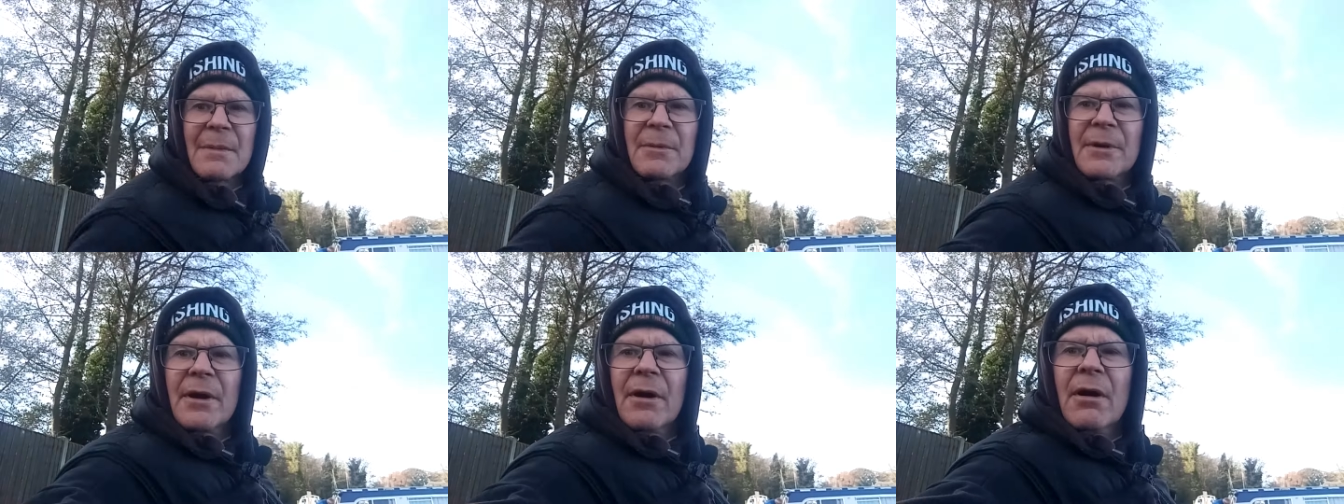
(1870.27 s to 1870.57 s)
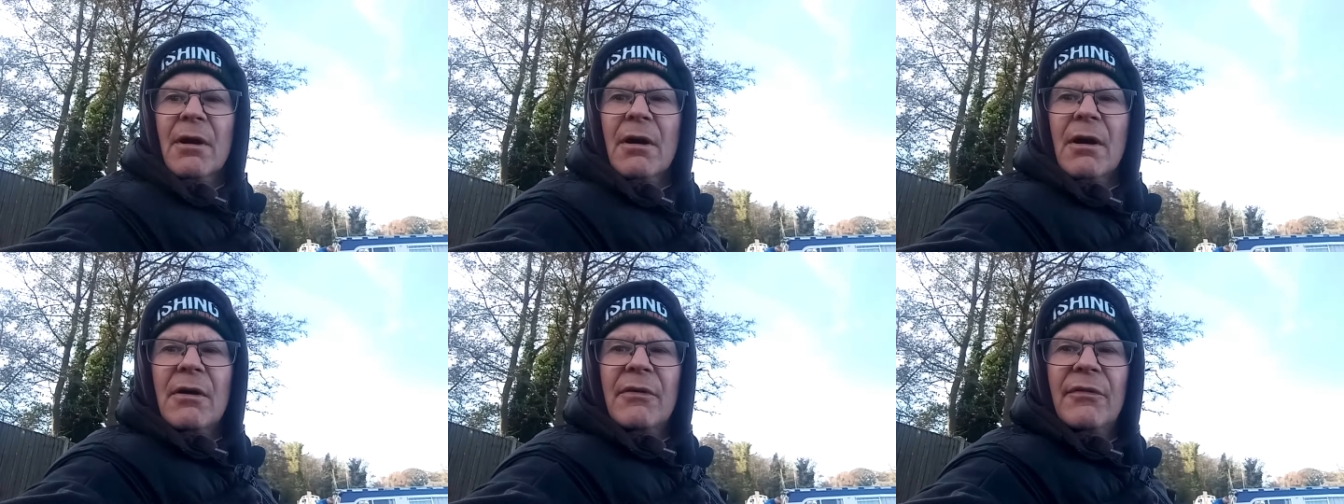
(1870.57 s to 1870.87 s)
and a
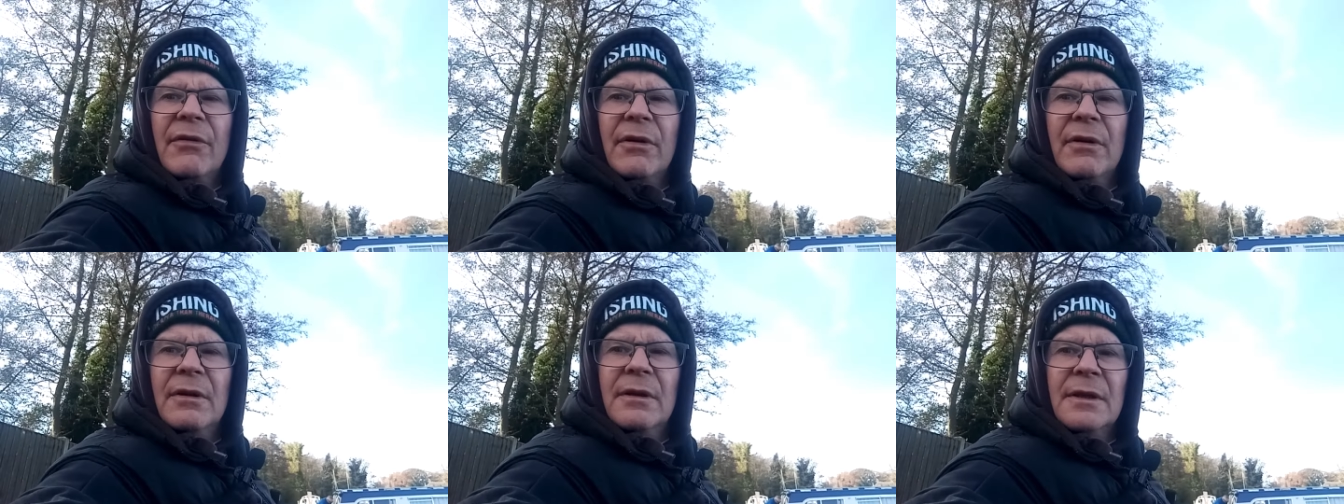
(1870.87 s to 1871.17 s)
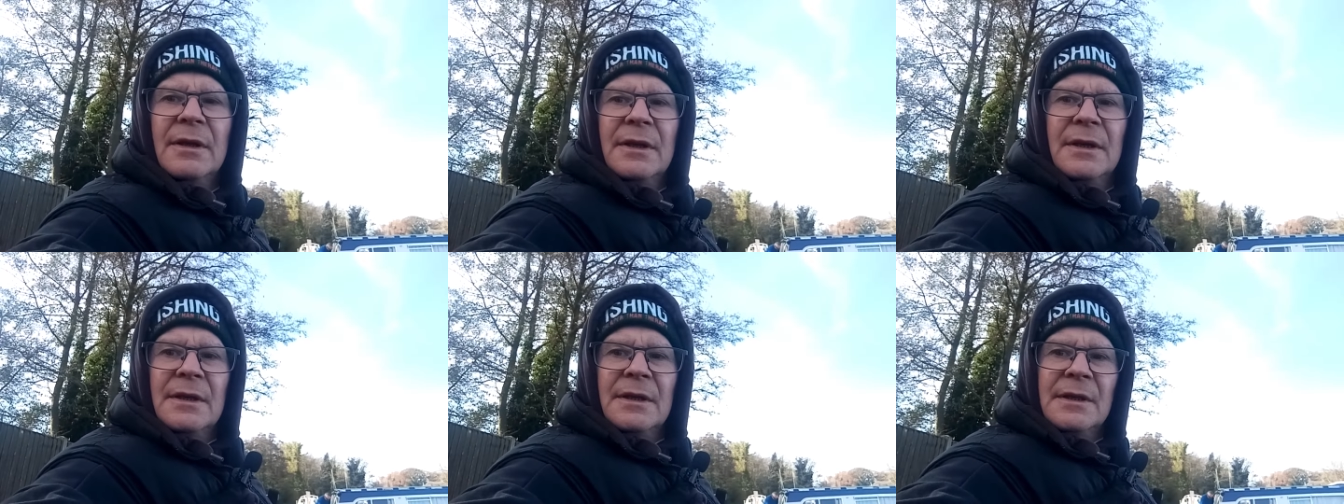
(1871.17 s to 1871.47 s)
half.
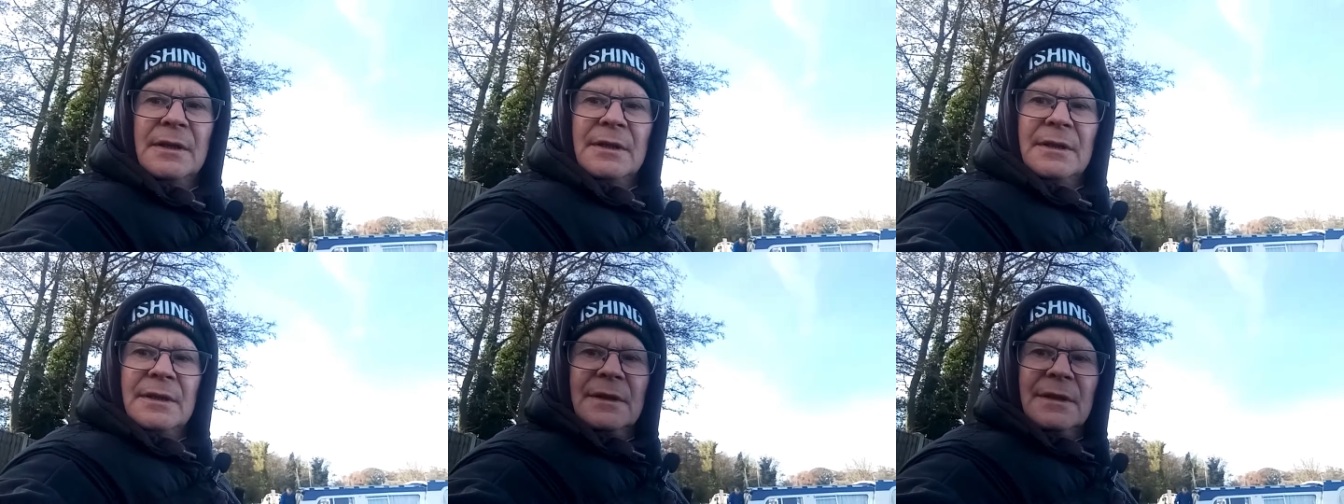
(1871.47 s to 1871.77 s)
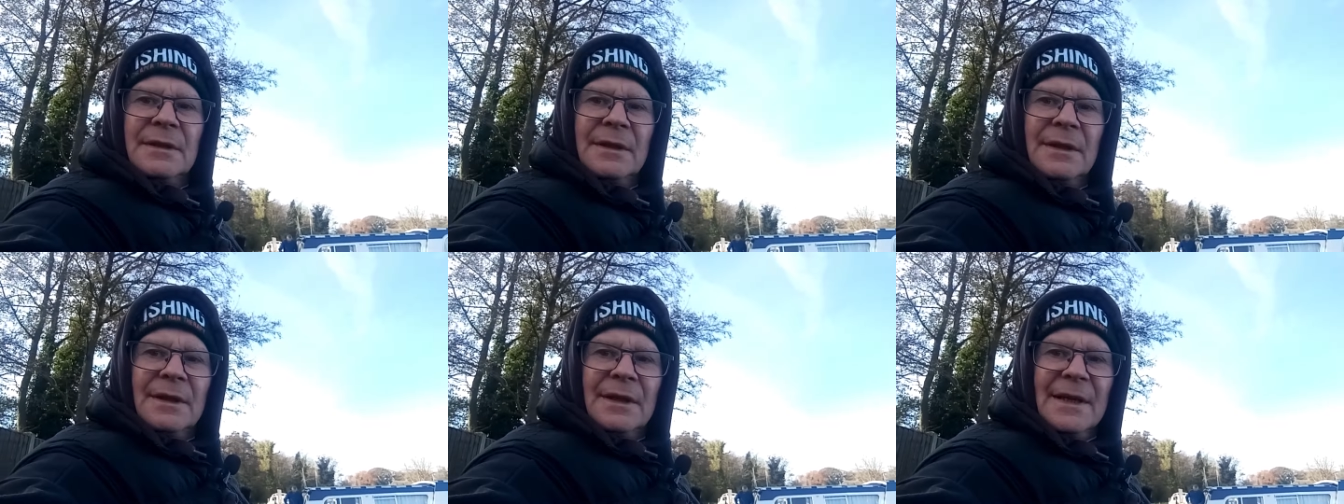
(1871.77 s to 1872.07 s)

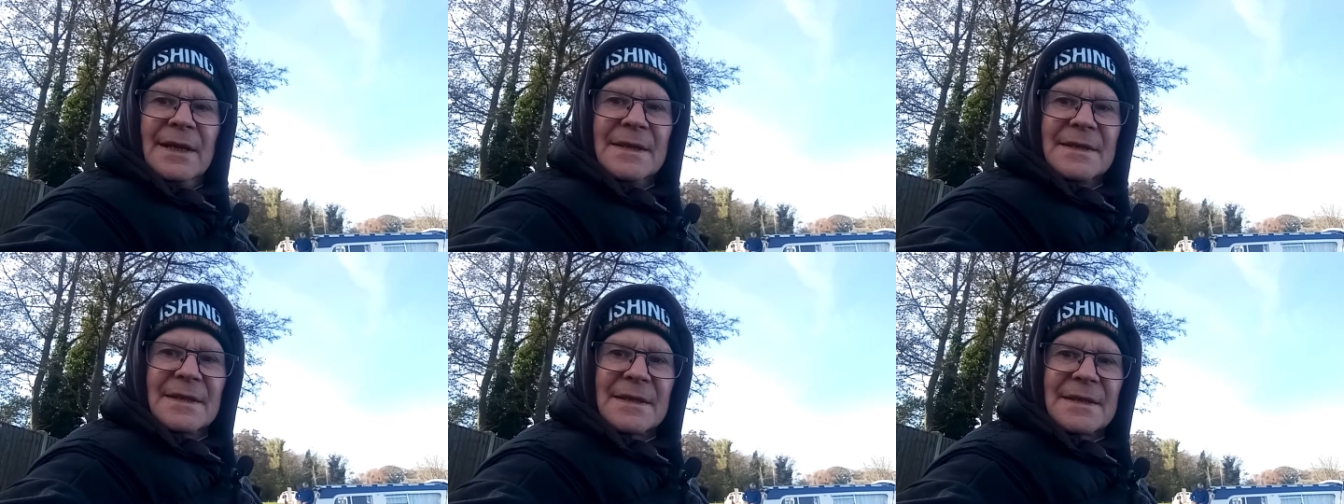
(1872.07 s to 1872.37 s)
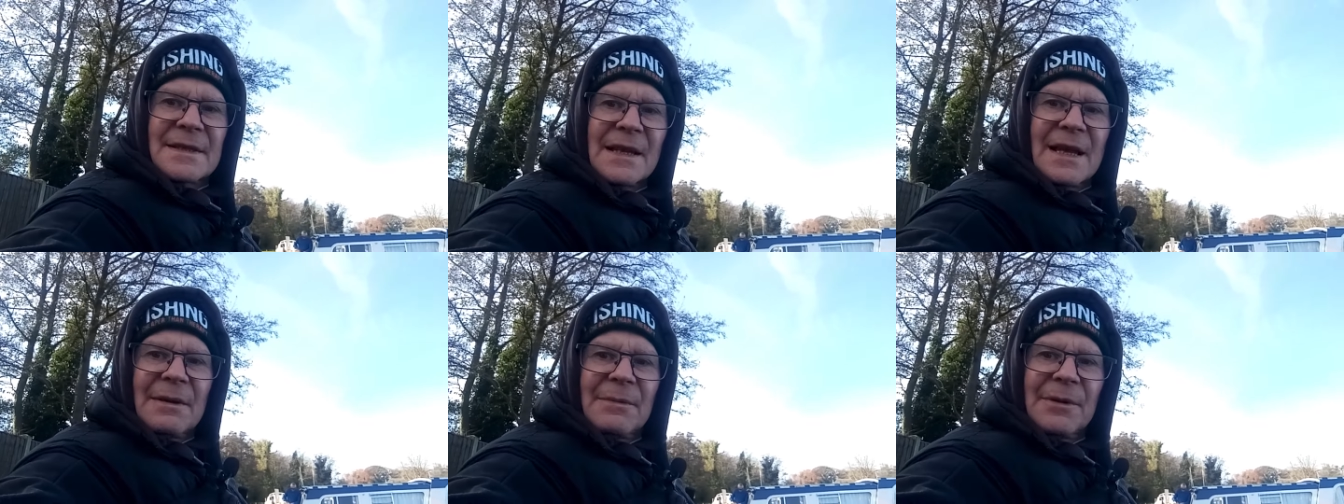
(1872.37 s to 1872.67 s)
That is a
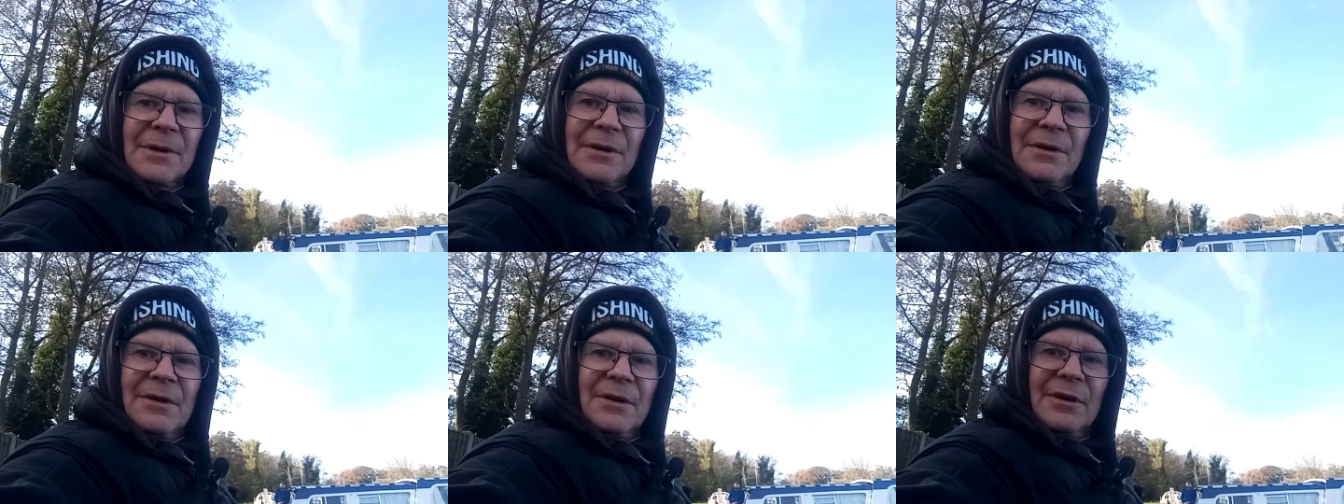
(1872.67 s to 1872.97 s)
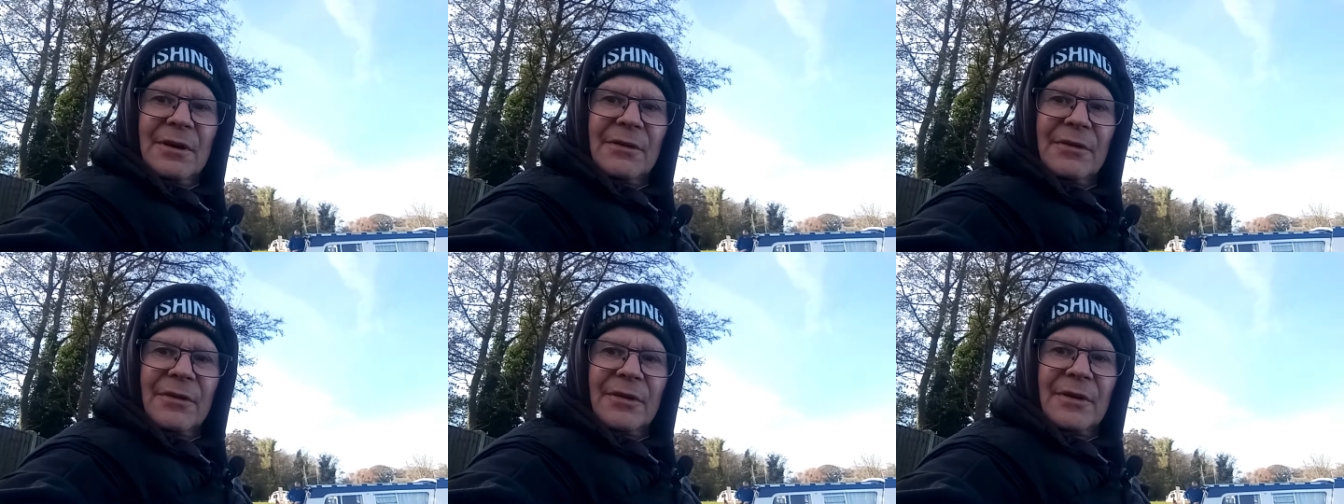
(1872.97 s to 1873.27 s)
slab and a half.